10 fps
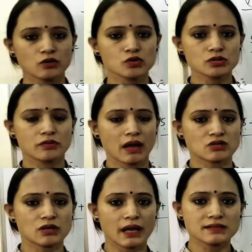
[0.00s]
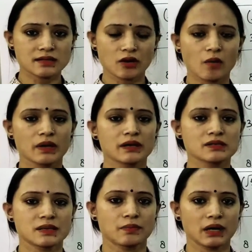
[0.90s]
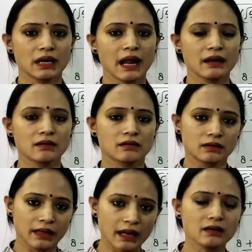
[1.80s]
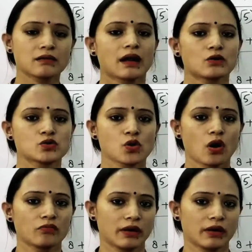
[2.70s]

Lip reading: to rationalize the denominator separately and then try to solve